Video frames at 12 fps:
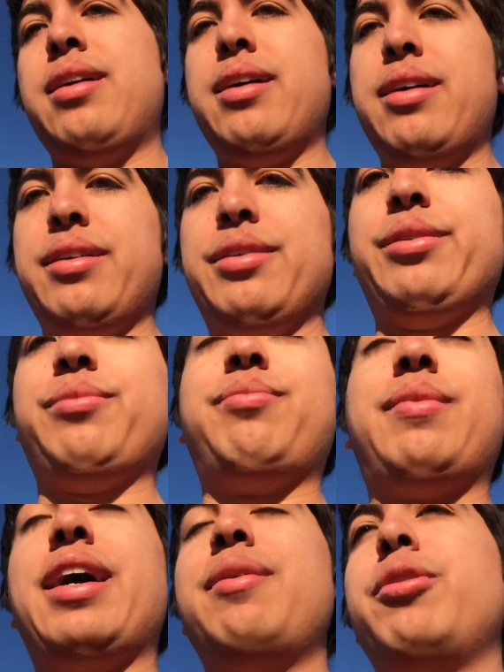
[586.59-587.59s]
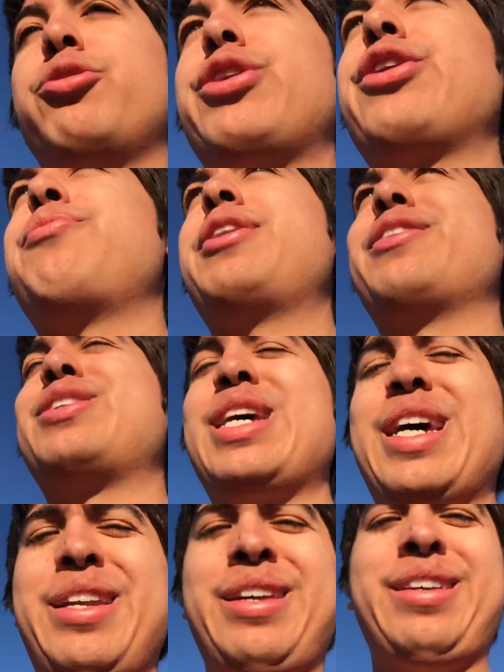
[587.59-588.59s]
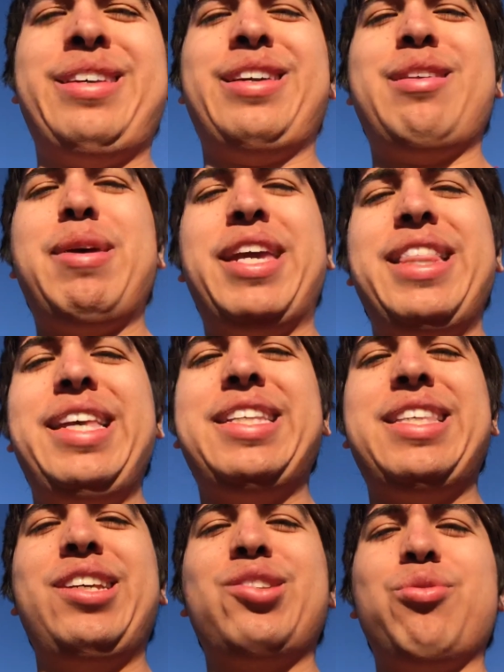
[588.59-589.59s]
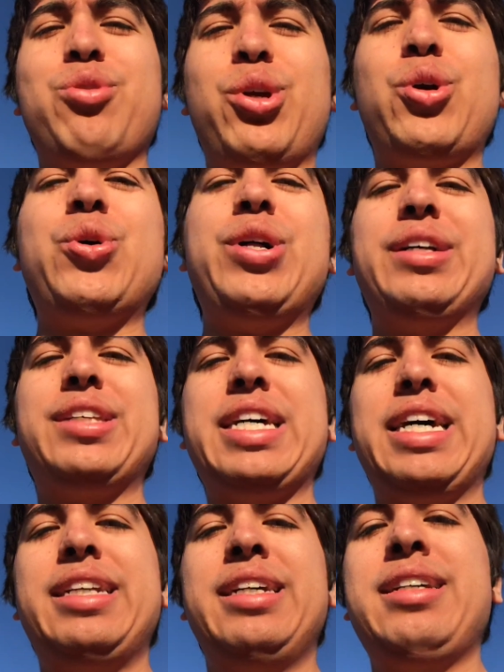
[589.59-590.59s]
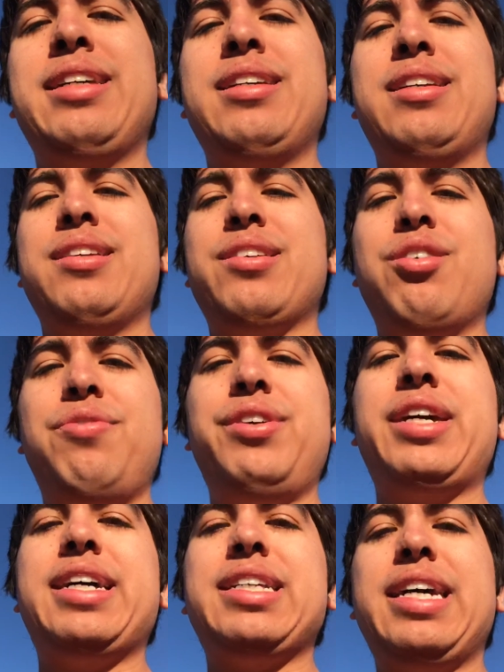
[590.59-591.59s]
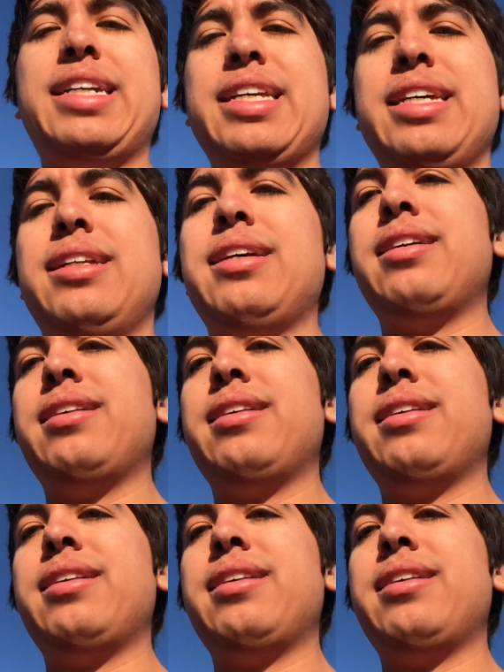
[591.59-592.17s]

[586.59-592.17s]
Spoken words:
I'd much rather be outside. And making these things are really cool outside. So hopefully you guys liked it.